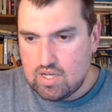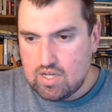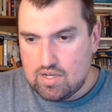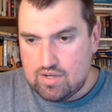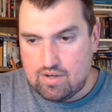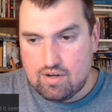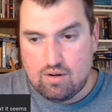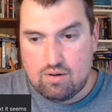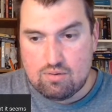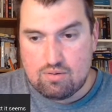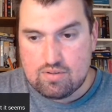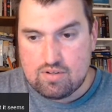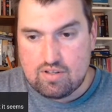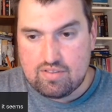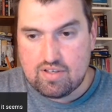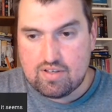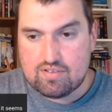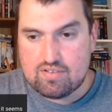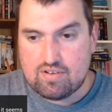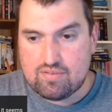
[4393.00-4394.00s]
No,
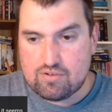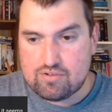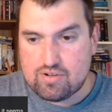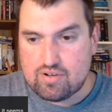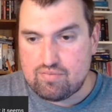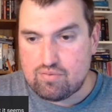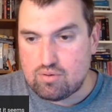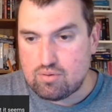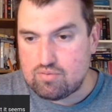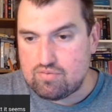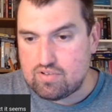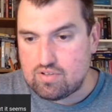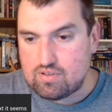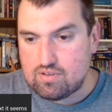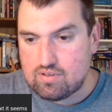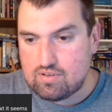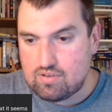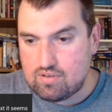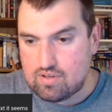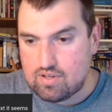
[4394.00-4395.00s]
nothing is ever straightforward, Phil.
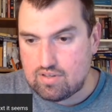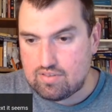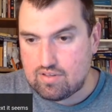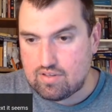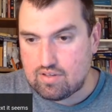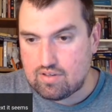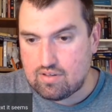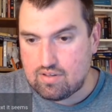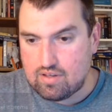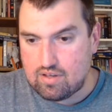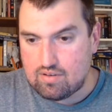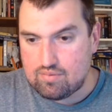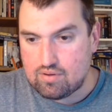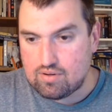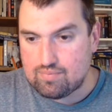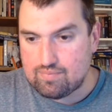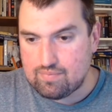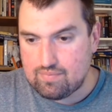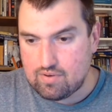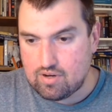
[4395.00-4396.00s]
Nothing
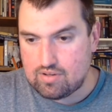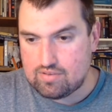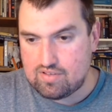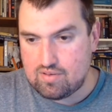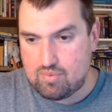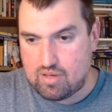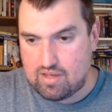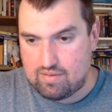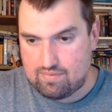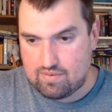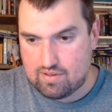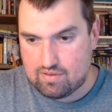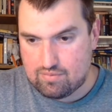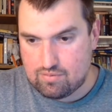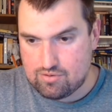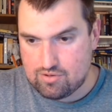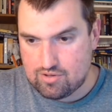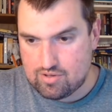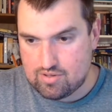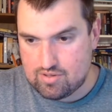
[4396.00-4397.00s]
ever. All right, T-Pat, thanks for
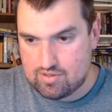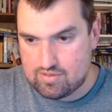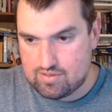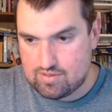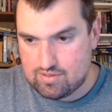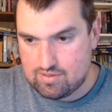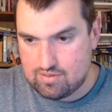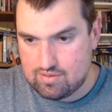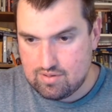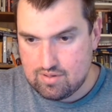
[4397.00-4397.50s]
joining us.